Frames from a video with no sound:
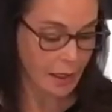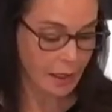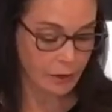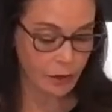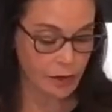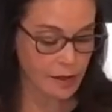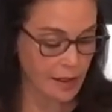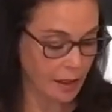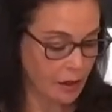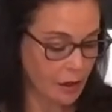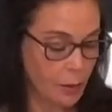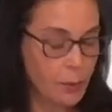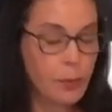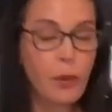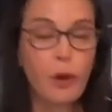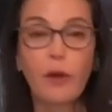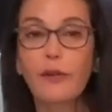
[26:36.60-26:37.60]
It looks like the
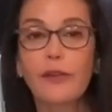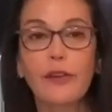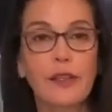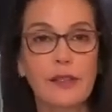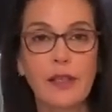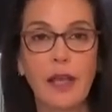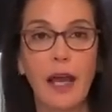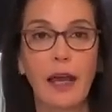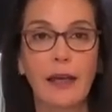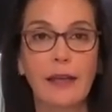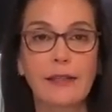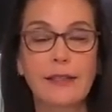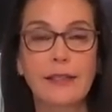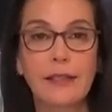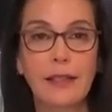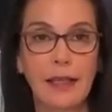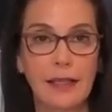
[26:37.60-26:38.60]
perfect
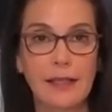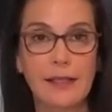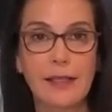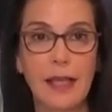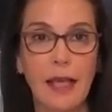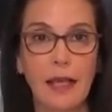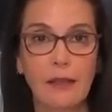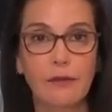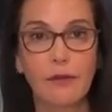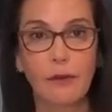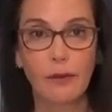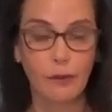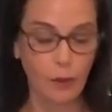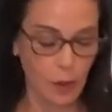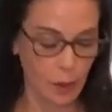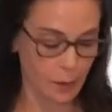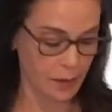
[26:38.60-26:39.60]
size, like I said, for
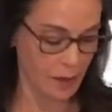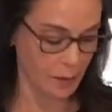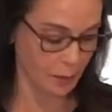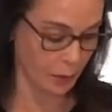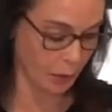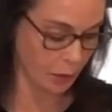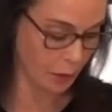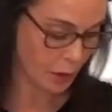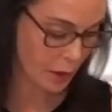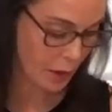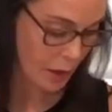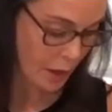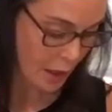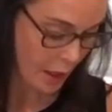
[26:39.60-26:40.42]
4 people.